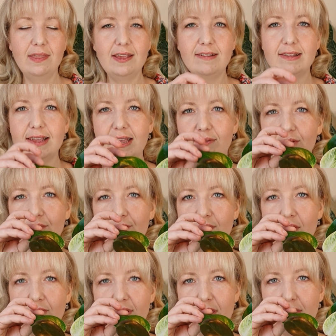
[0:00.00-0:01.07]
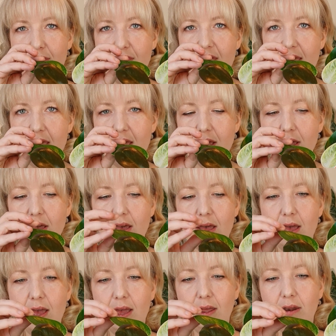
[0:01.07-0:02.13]
leaves are very thick,
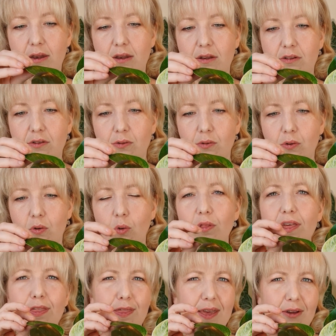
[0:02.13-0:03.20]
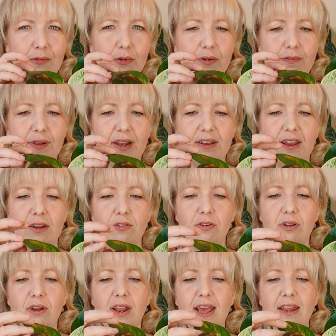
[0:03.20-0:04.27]
and they're thick for a
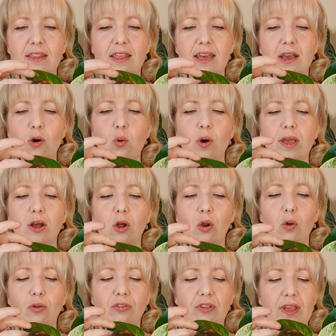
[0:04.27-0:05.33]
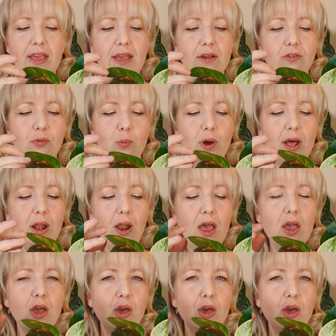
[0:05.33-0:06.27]
philodendron, and they're quite glossy as well.